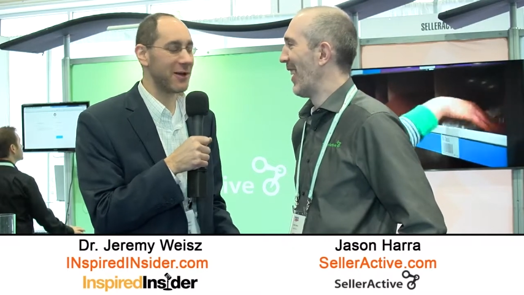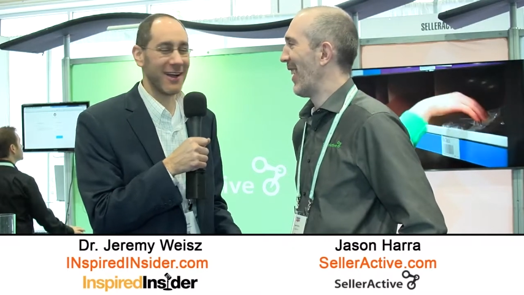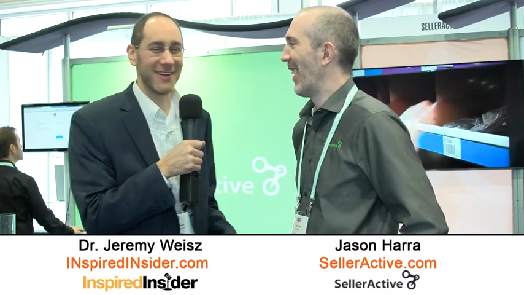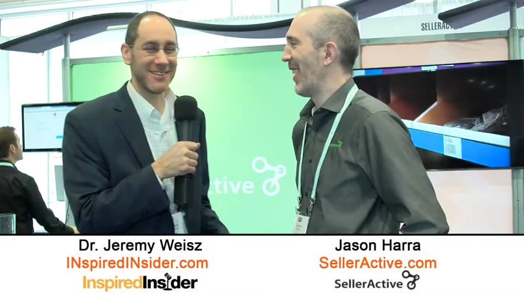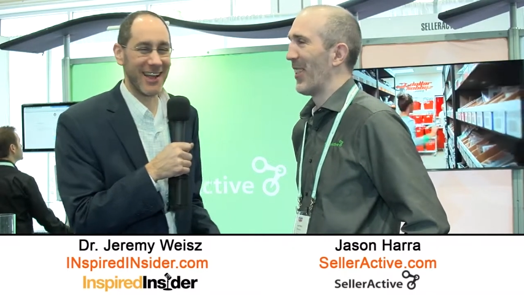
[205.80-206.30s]

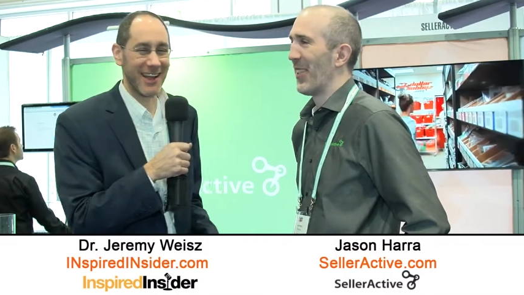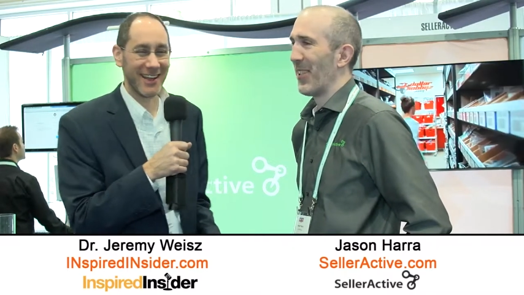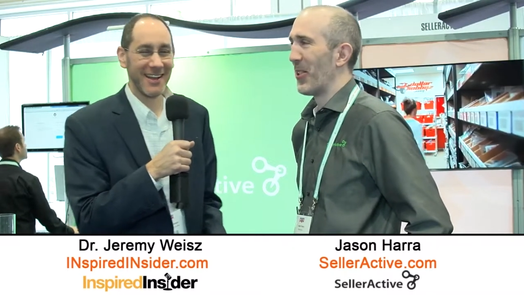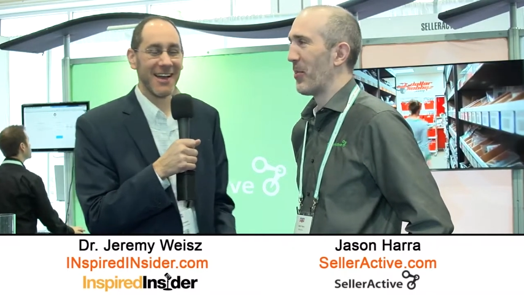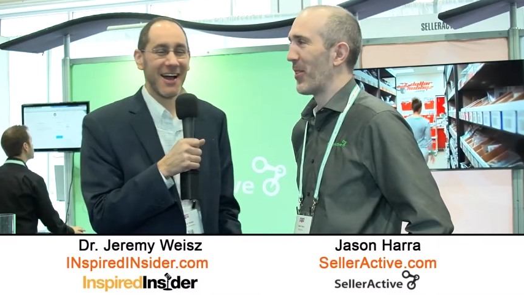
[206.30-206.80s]
Speaker 1: I was like,
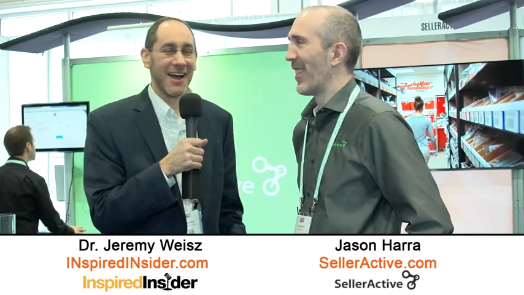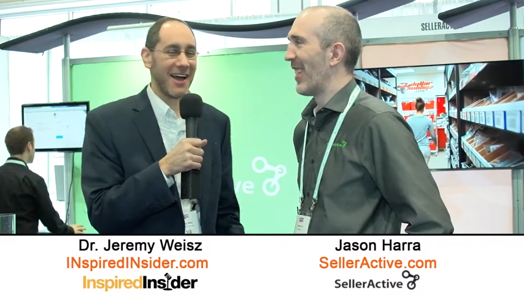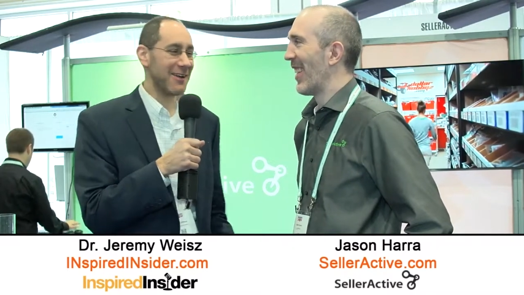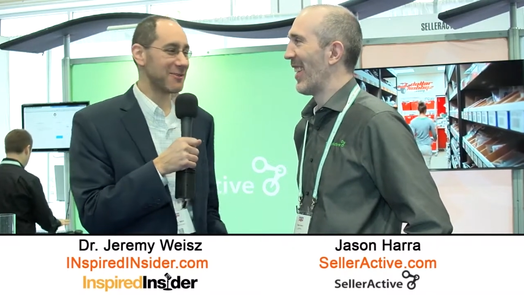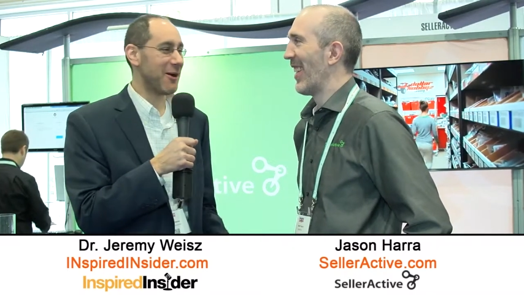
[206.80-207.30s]

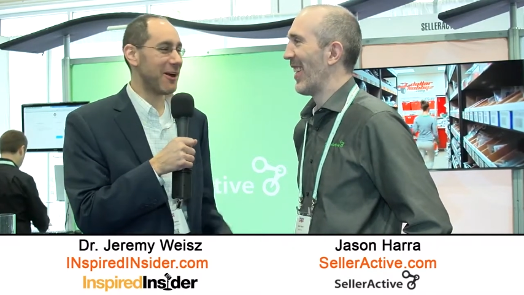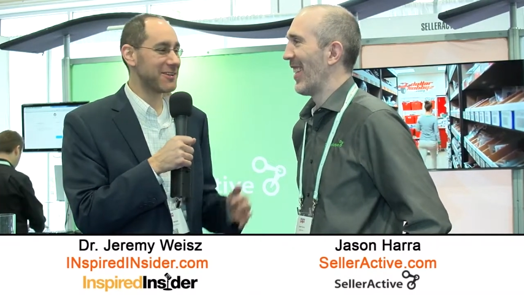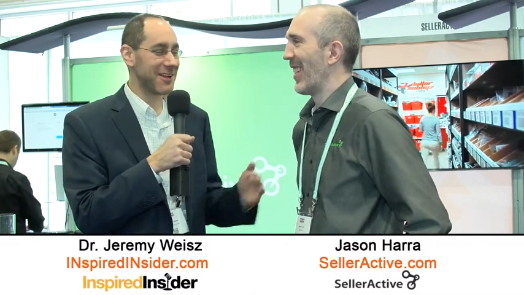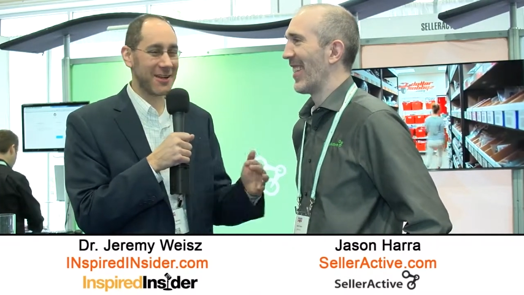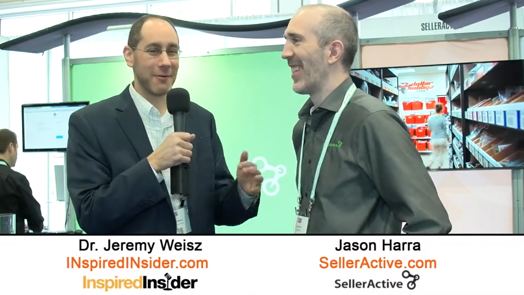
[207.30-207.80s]
I was
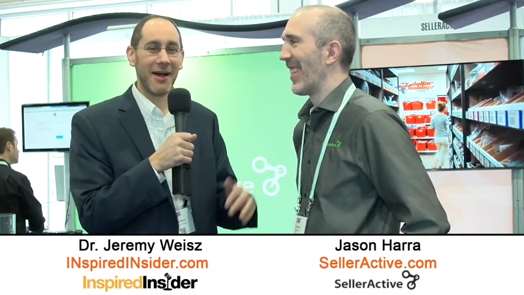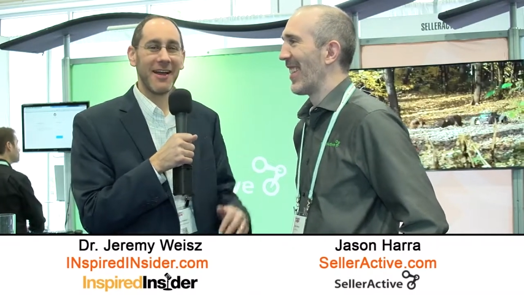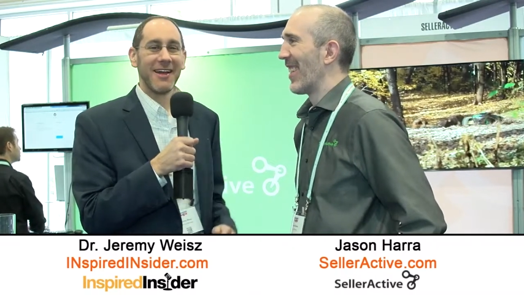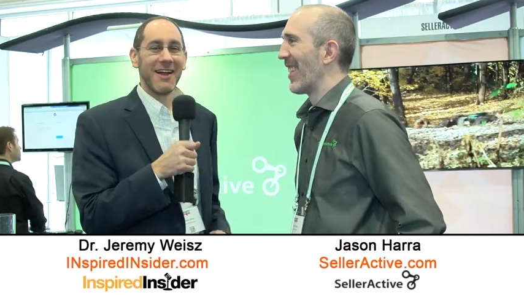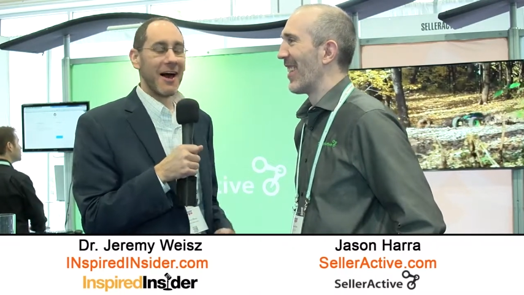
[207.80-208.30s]
watching it go by.
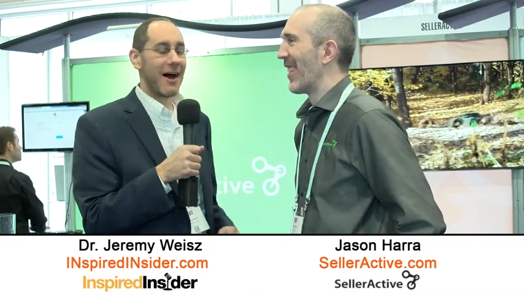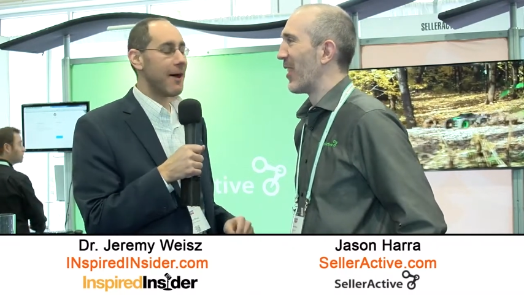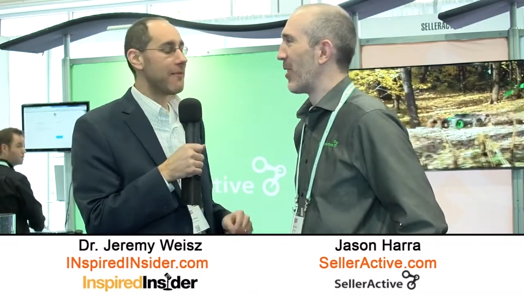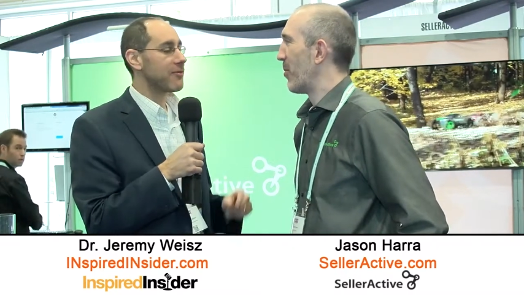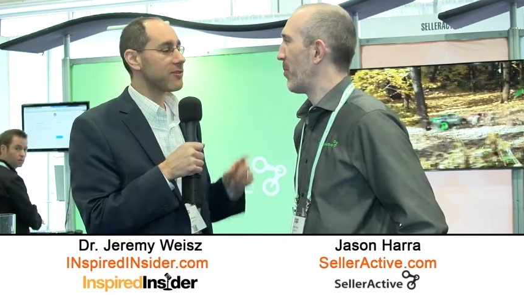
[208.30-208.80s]

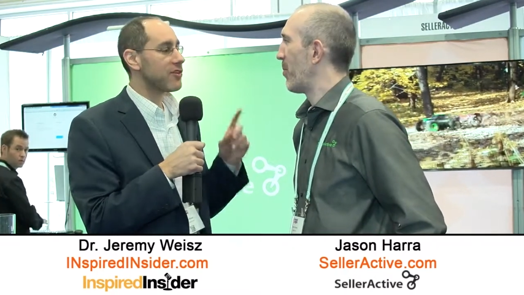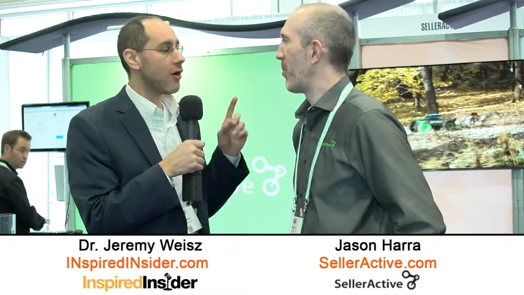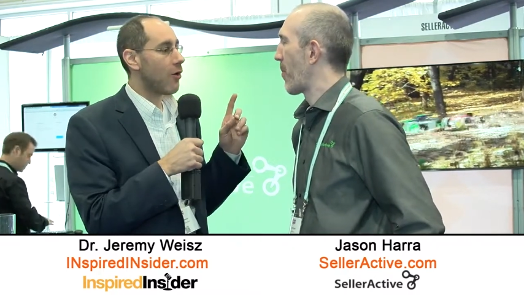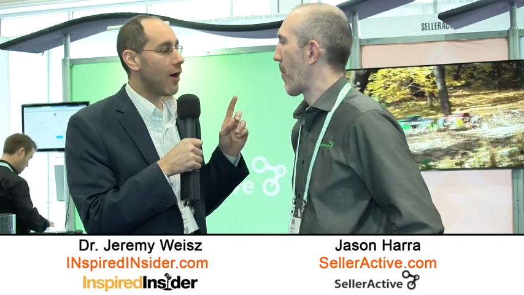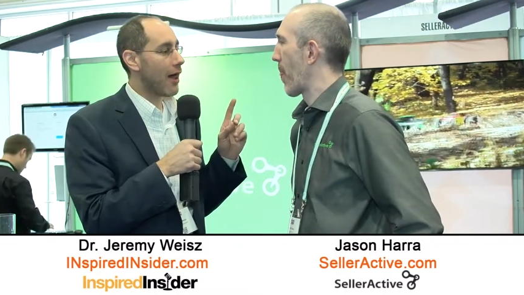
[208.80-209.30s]
Um,
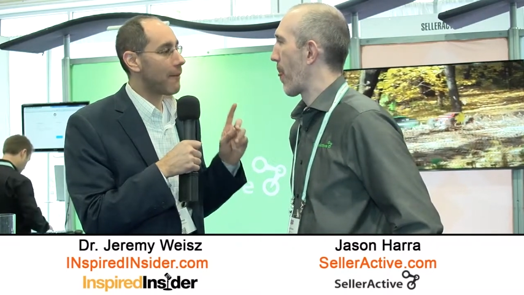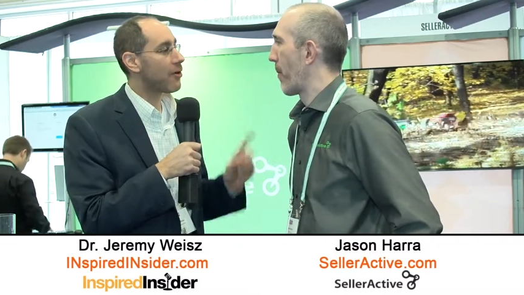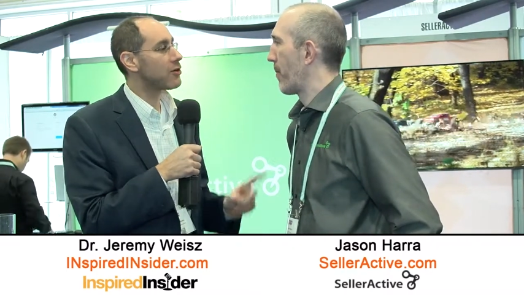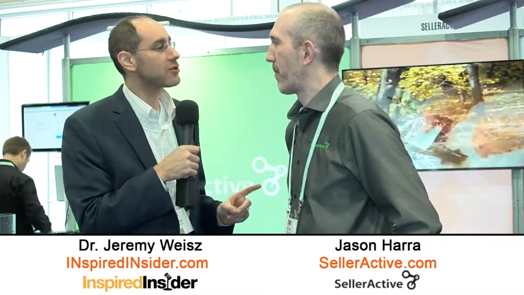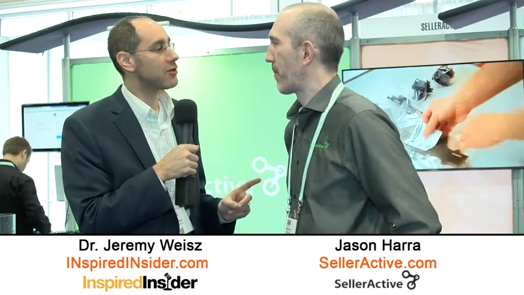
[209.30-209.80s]
so on a
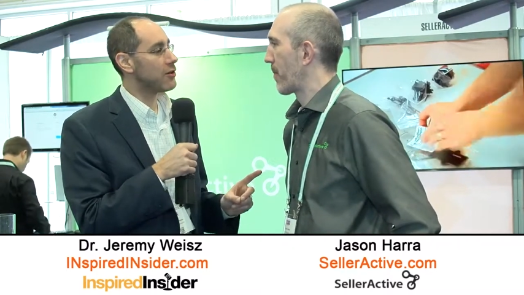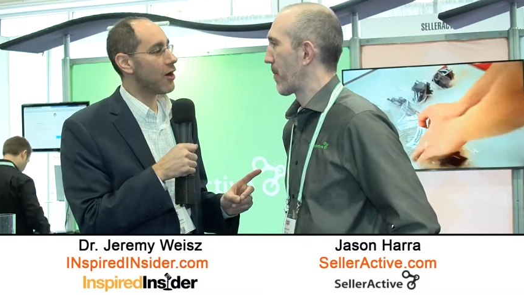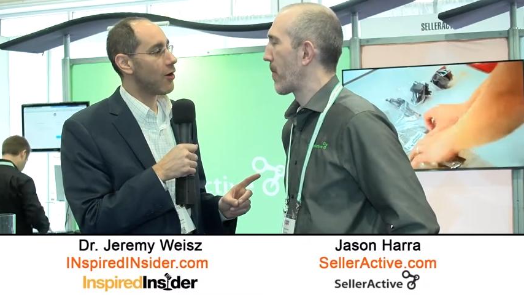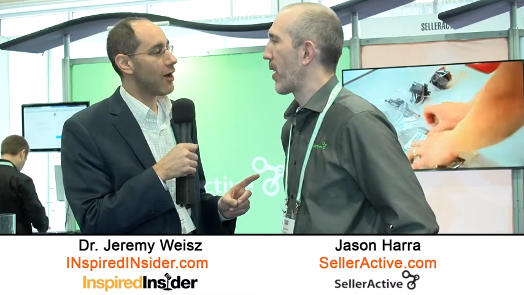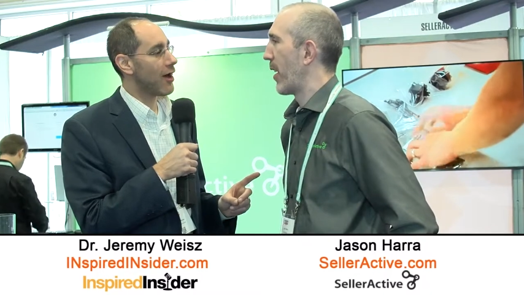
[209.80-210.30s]
personal
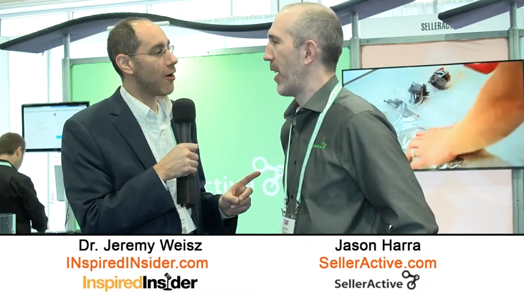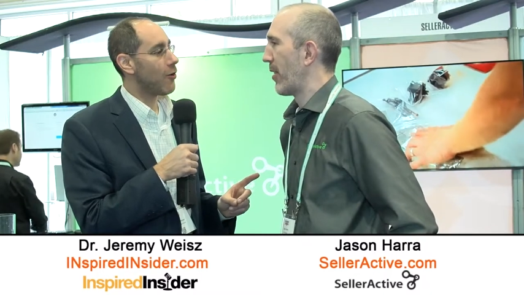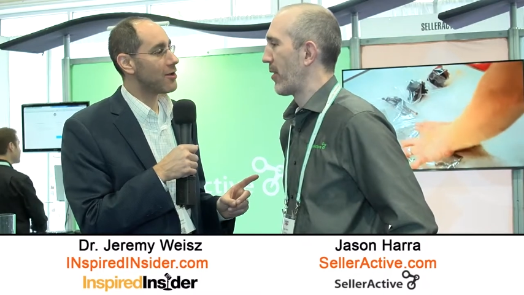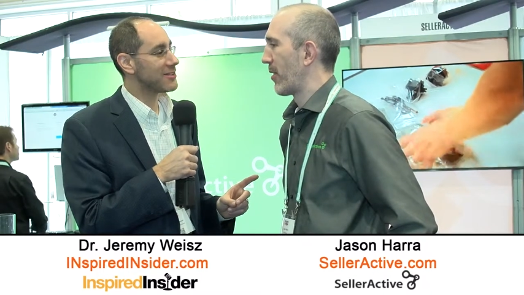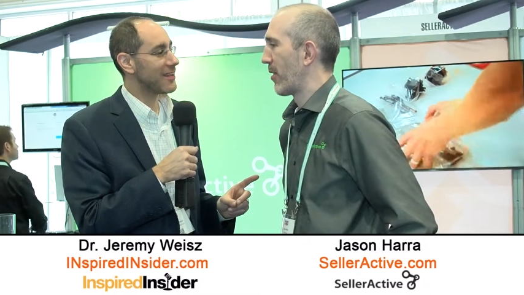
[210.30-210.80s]
note, I always